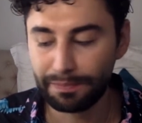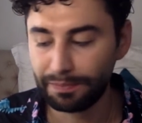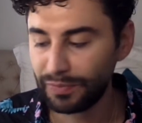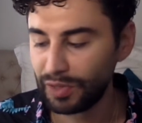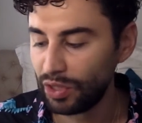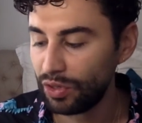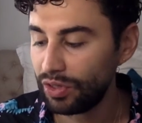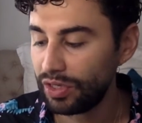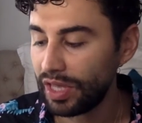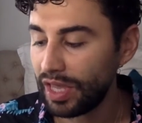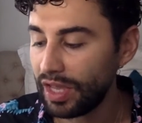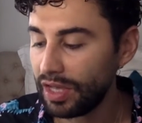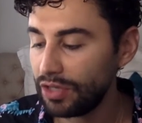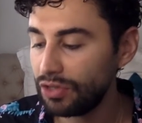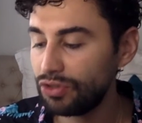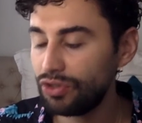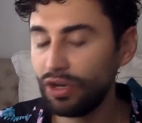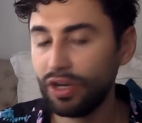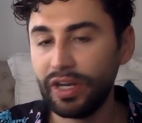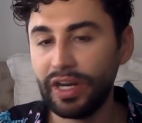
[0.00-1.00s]
You can
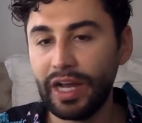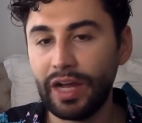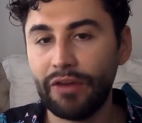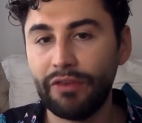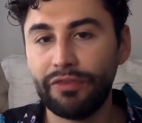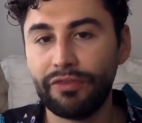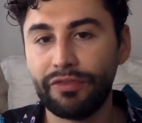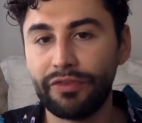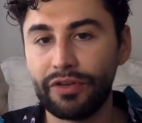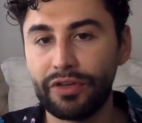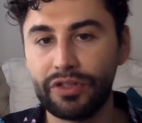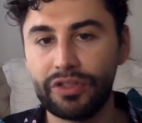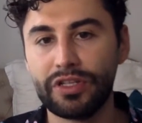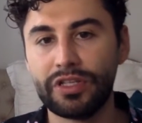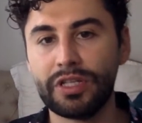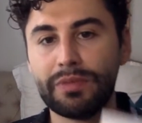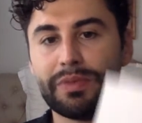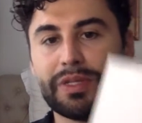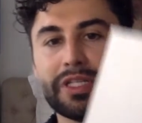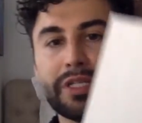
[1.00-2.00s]
draw it out first on
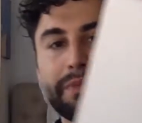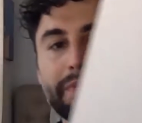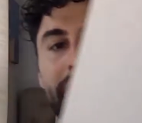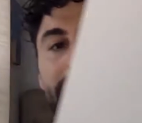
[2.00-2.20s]
the piece of